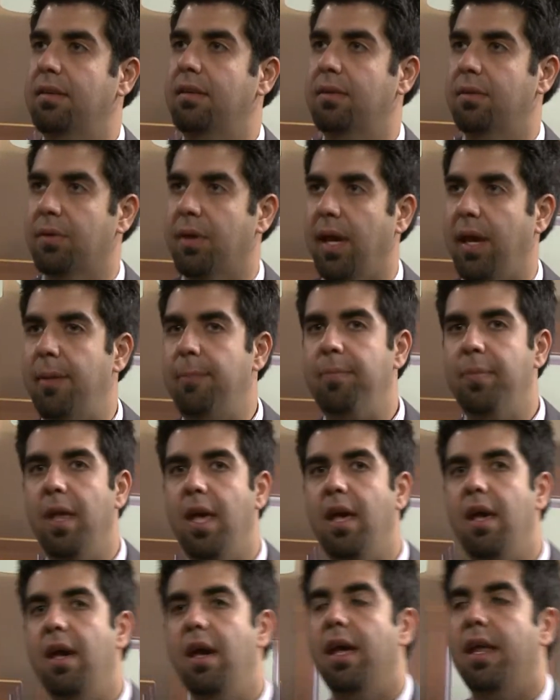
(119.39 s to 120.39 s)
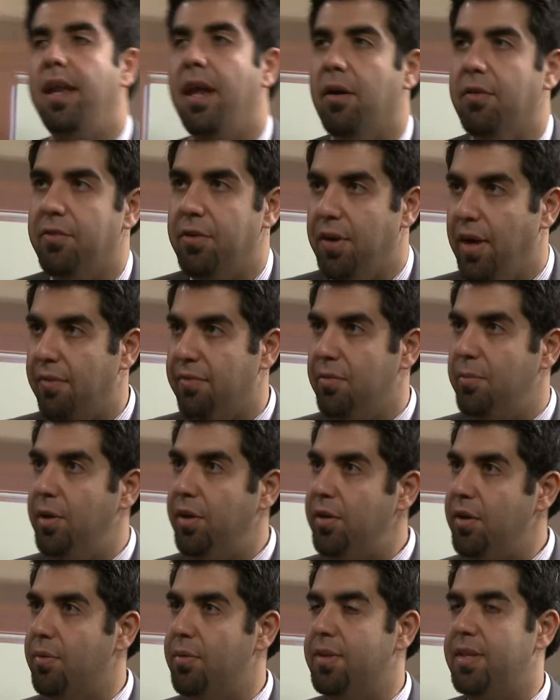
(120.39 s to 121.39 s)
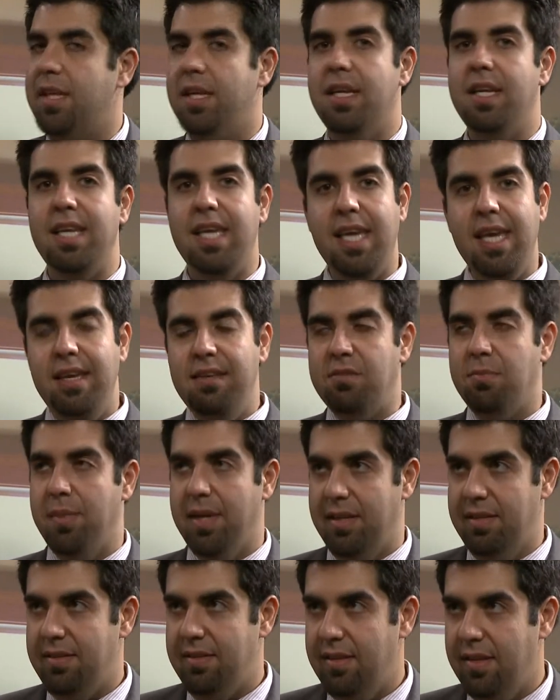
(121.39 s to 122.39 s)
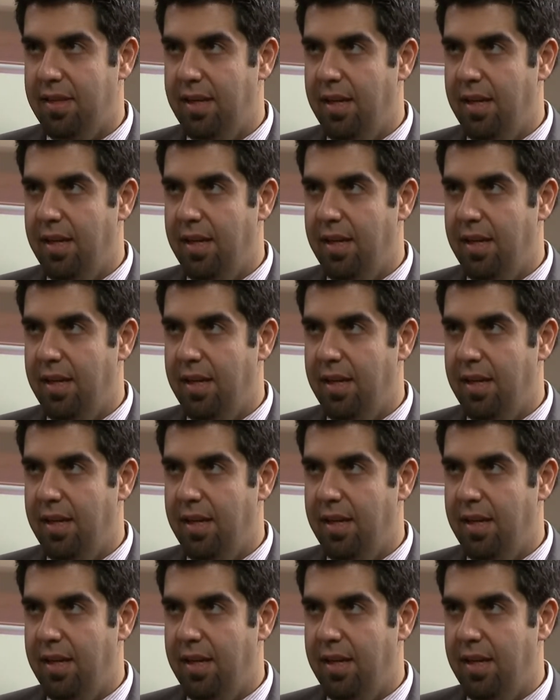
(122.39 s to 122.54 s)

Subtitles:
Okay? Now, if you're not familiar with it, an easement